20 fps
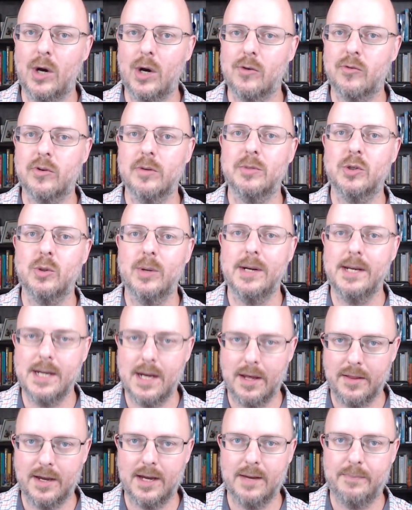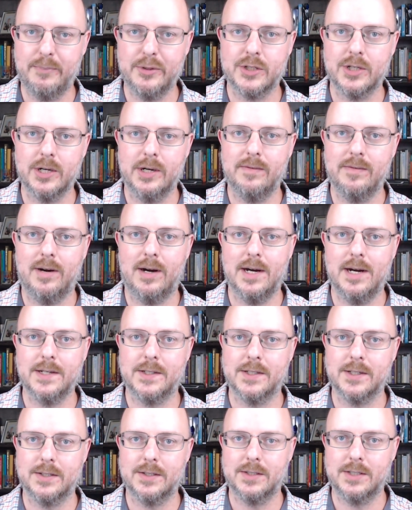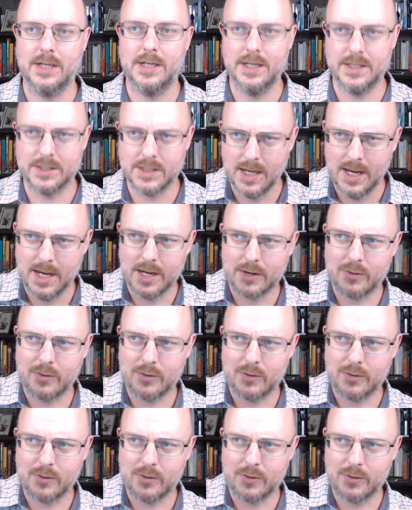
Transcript: welcome to another episode of Heiser Says.